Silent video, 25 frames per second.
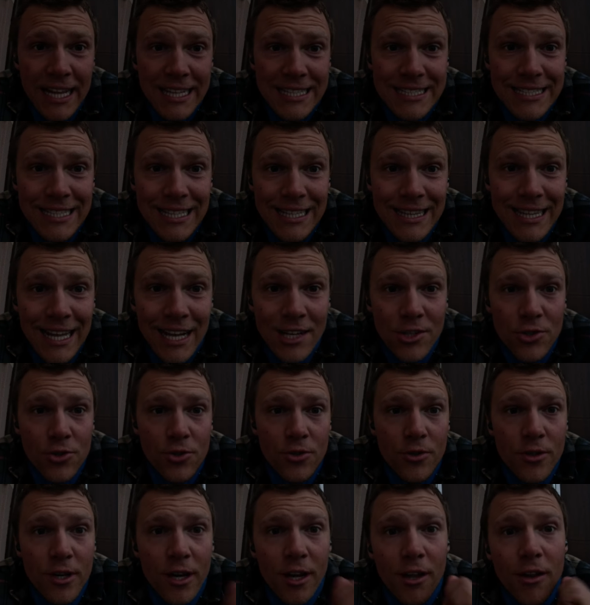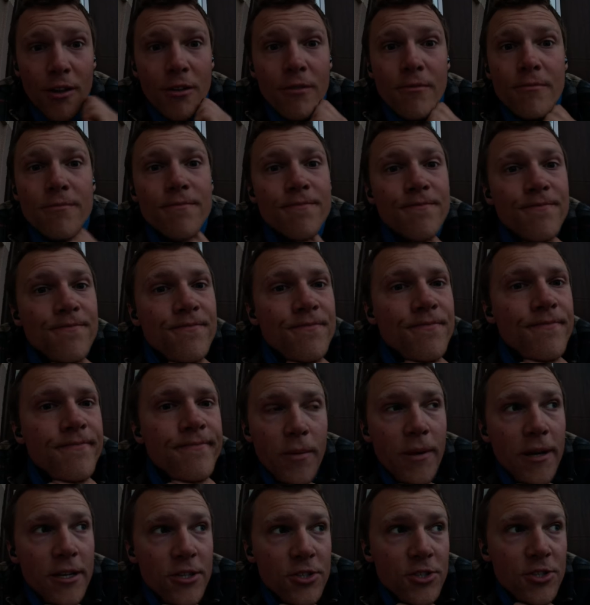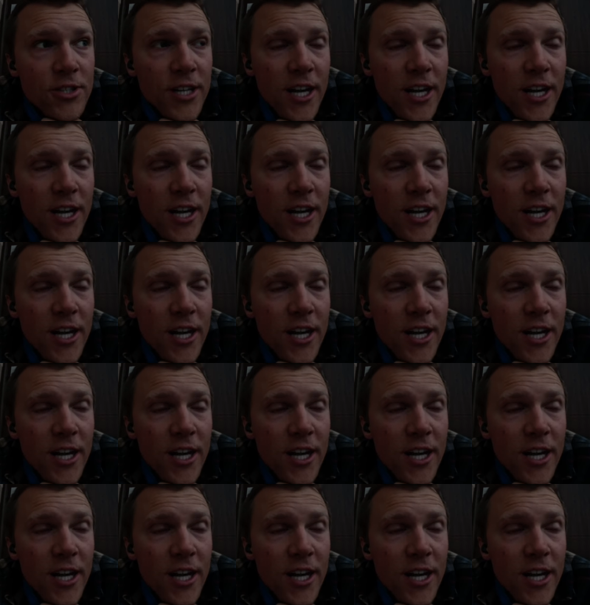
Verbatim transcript: that's the natural much